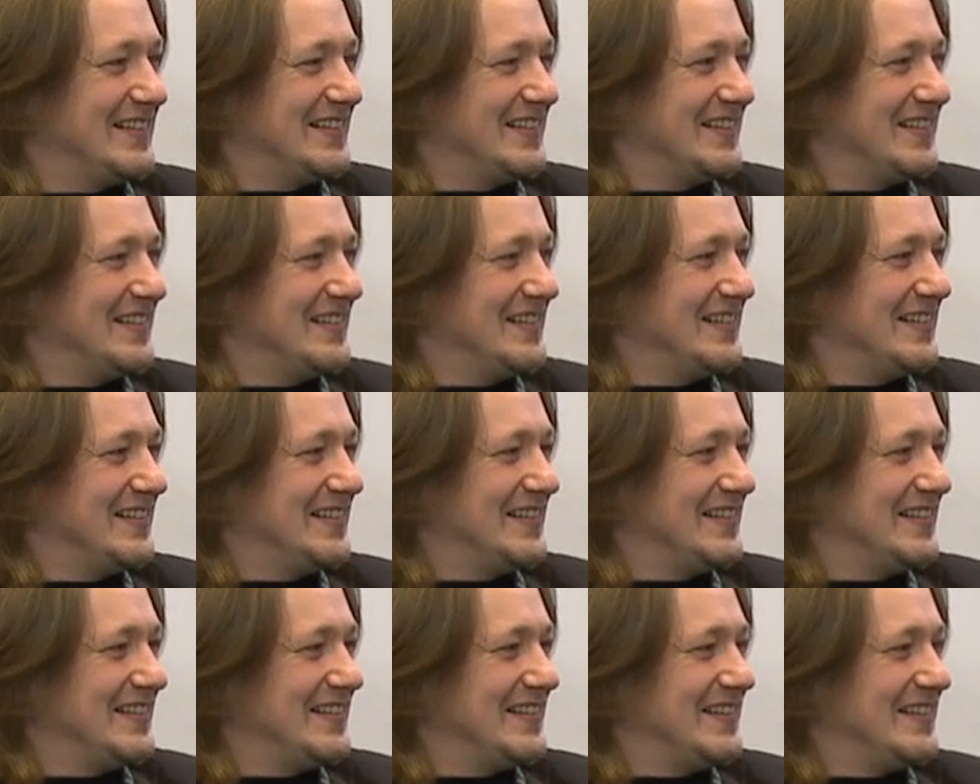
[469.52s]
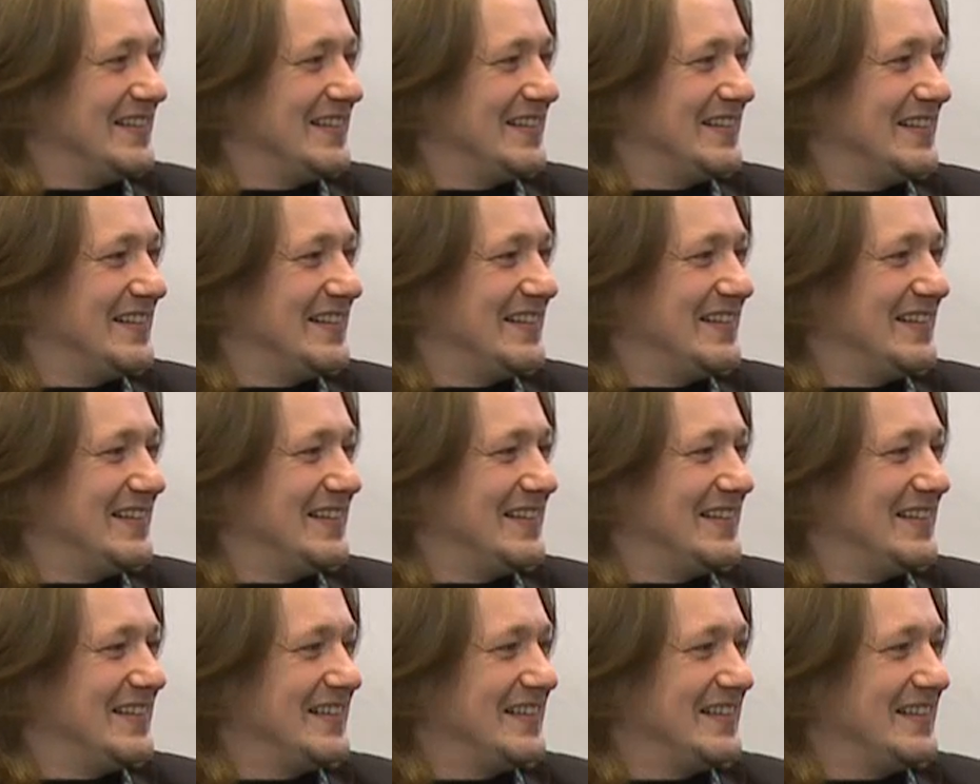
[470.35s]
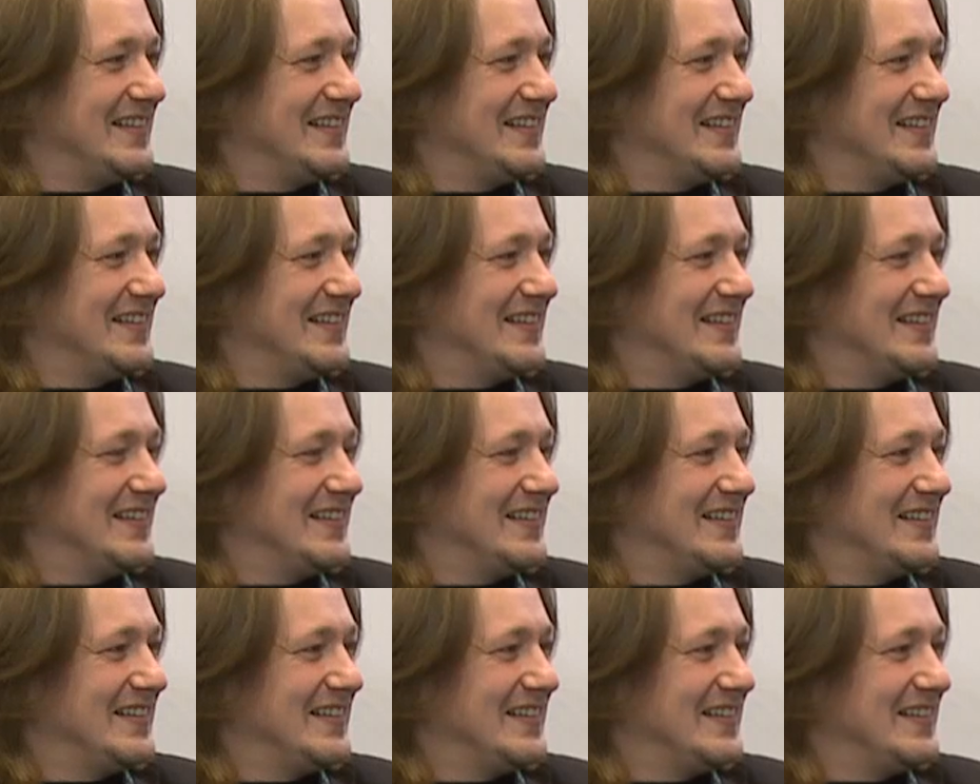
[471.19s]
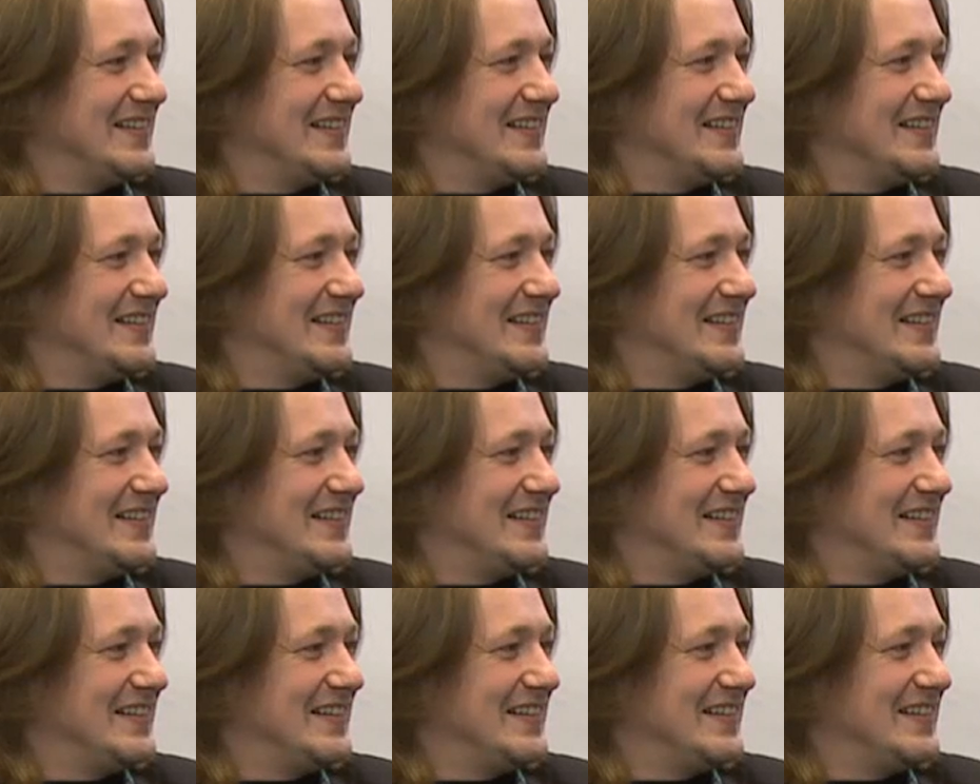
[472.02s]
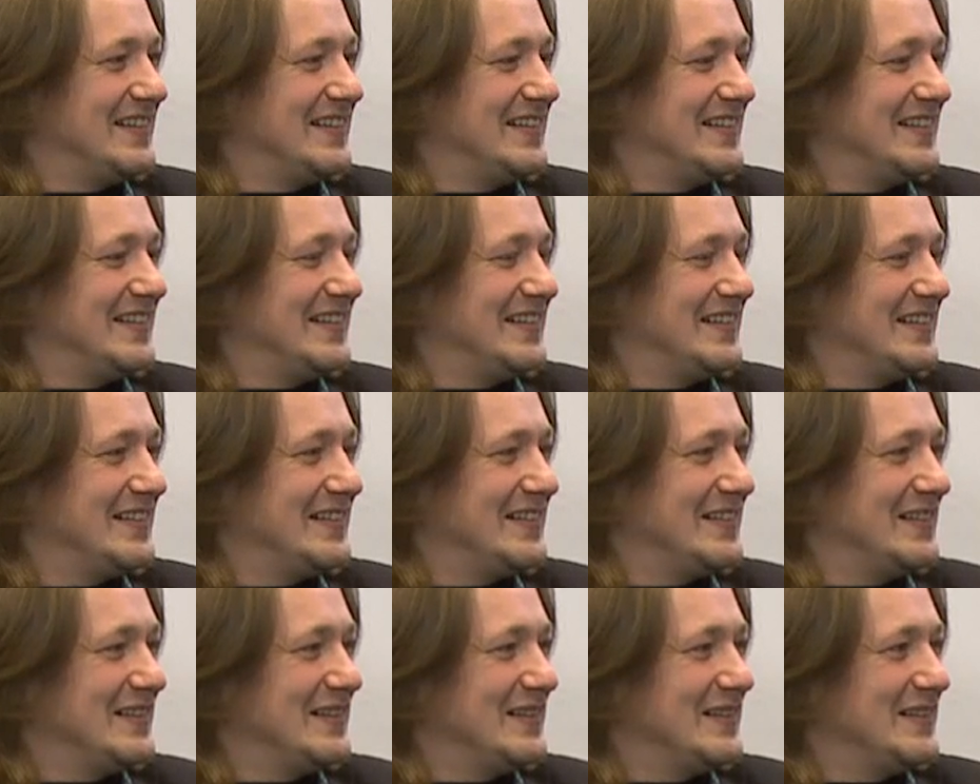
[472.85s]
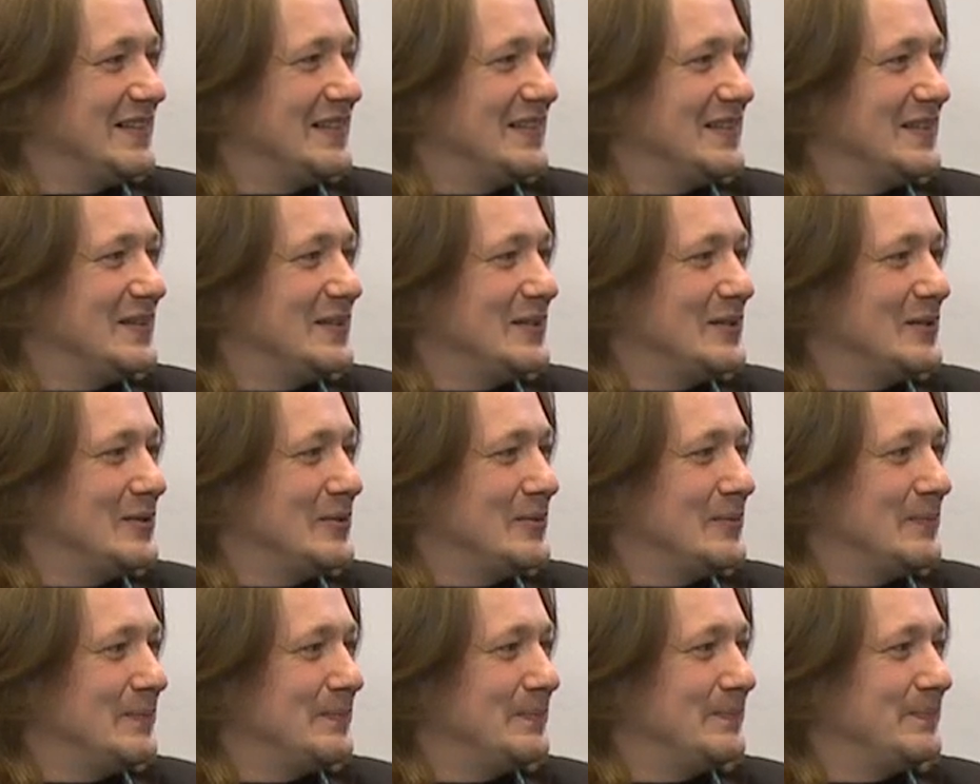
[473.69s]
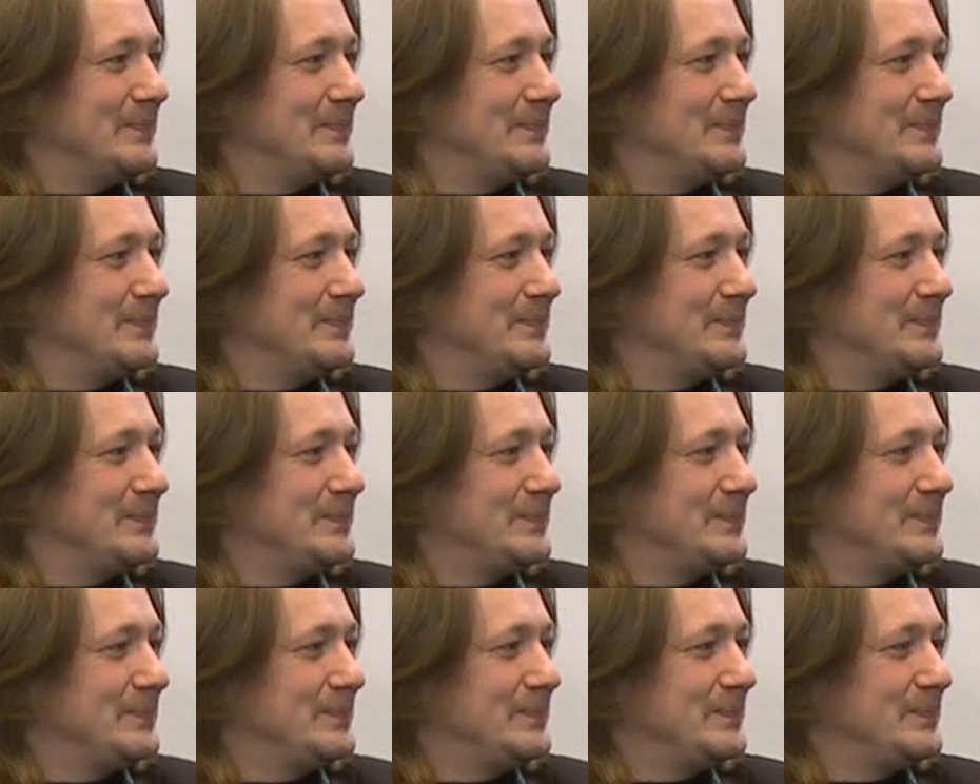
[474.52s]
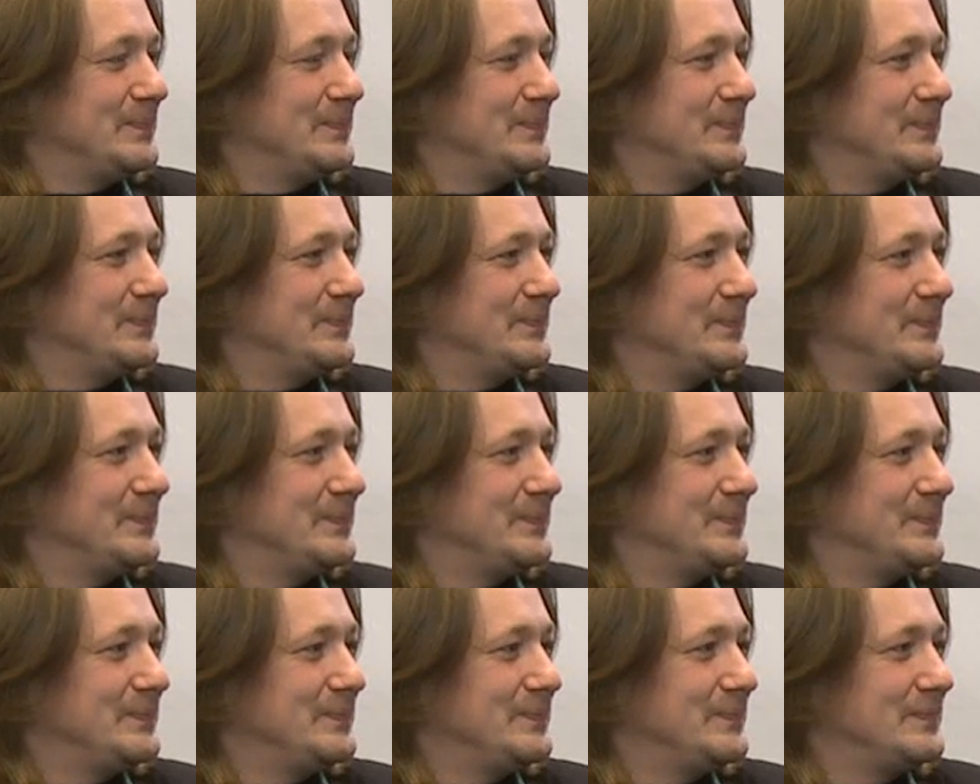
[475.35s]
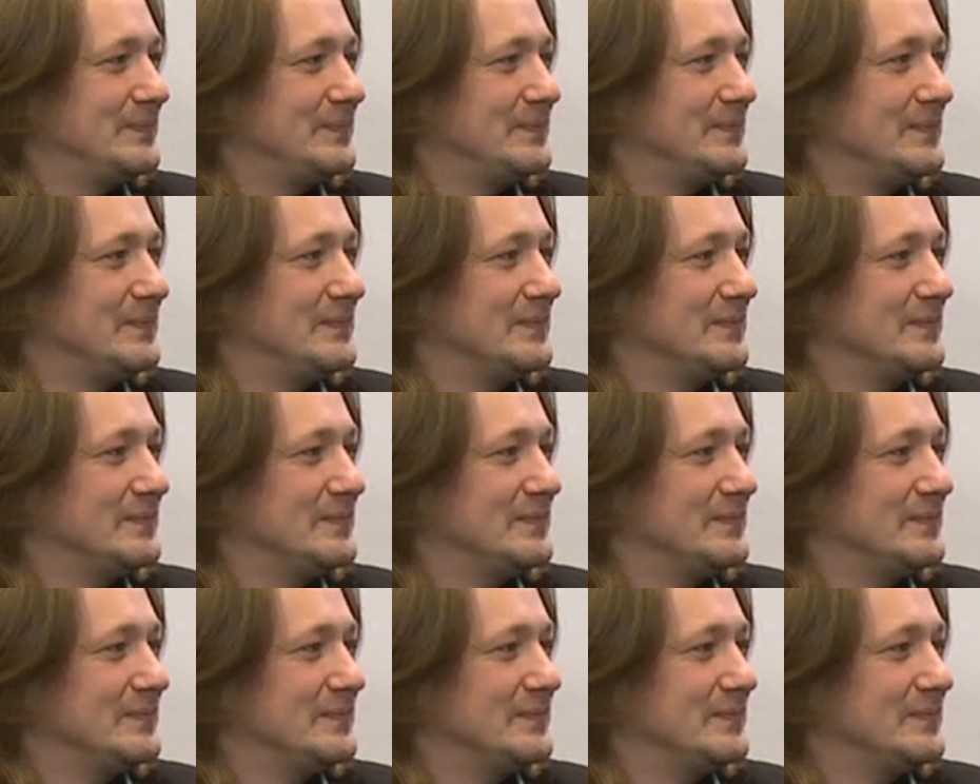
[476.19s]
(not speaking)